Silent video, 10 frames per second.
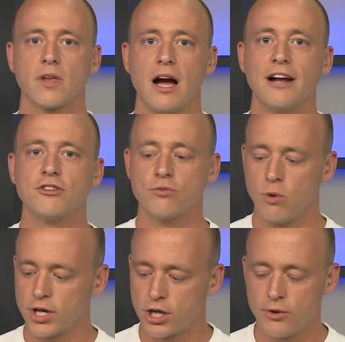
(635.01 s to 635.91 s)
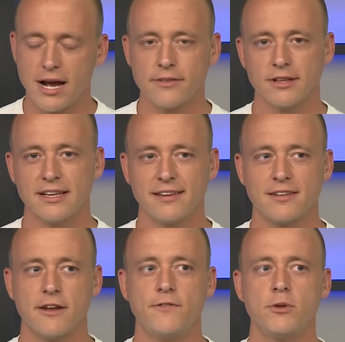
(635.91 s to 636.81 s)
I just want to go down the list
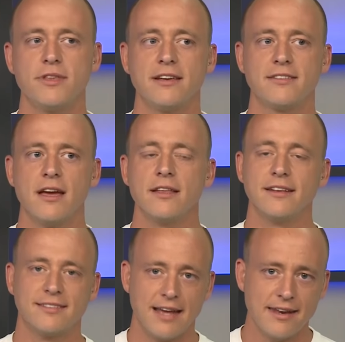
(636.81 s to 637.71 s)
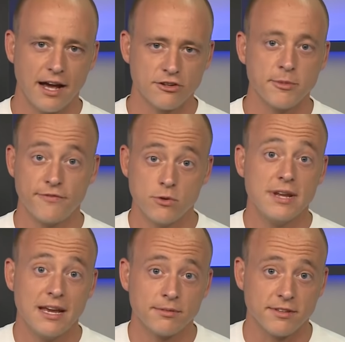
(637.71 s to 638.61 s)
and a few things that stand out to me, a few
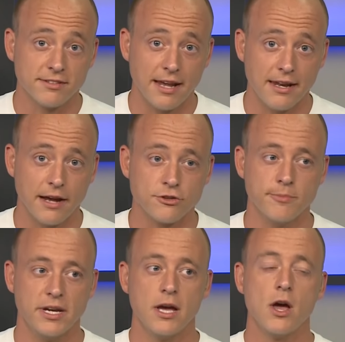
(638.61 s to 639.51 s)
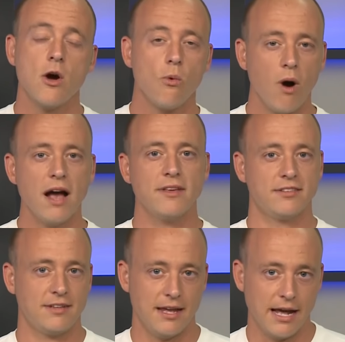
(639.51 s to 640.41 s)
names that stand out to me, why they
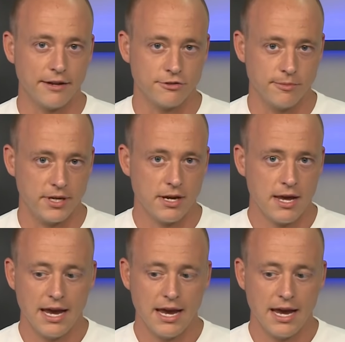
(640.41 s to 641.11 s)
stand out to me.